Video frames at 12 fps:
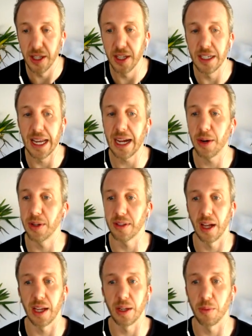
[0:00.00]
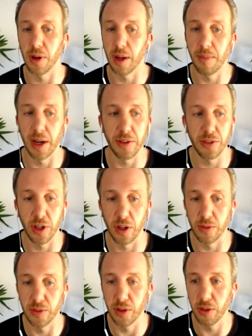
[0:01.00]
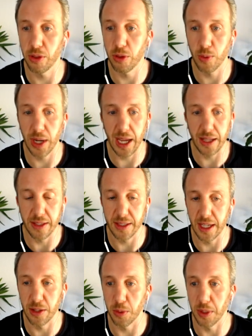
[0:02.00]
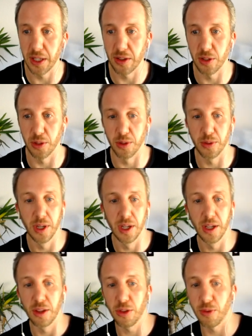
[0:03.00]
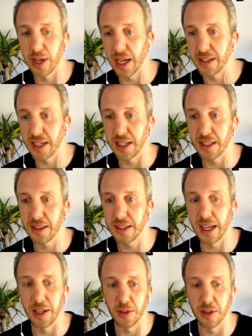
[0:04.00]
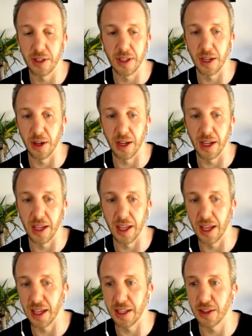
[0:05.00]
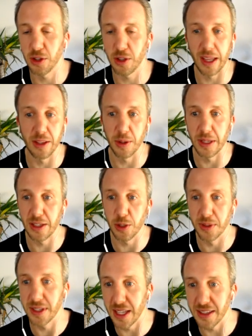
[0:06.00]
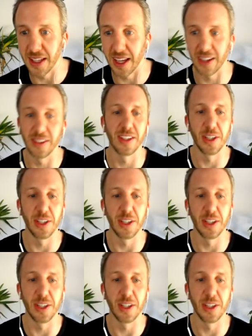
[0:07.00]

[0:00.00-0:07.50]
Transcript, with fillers: Now it's like, well, I might have served three ads at 1022, three ads at 10, you know, 1022 and 10 seconds.